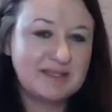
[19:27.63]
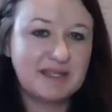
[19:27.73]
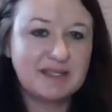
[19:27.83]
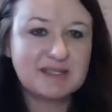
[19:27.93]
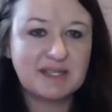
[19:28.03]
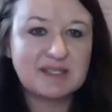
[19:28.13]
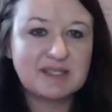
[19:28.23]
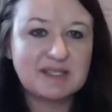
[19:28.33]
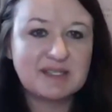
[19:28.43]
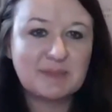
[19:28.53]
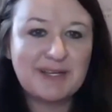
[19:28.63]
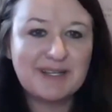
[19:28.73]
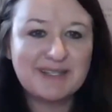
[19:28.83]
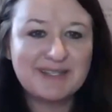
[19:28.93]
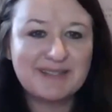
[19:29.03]
say it's
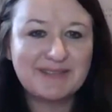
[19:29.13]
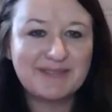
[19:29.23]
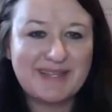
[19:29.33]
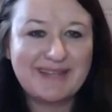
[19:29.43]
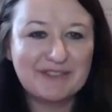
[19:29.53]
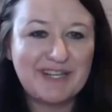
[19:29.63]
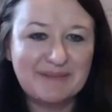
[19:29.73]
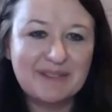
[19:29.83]
suspect if they never